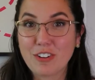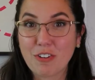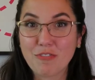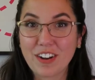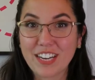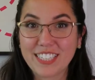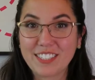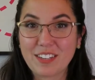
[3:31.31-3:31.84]
Go
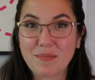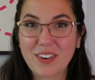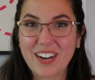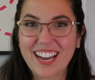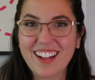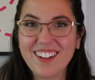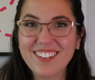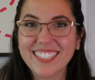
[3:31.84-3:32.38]
find
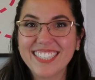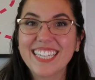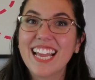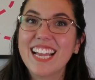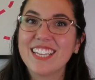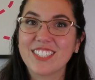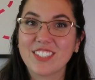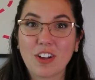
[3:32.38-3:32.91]
someone else,
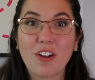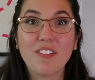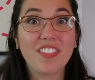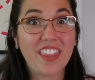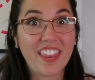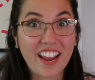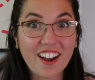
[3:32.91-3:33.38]
solve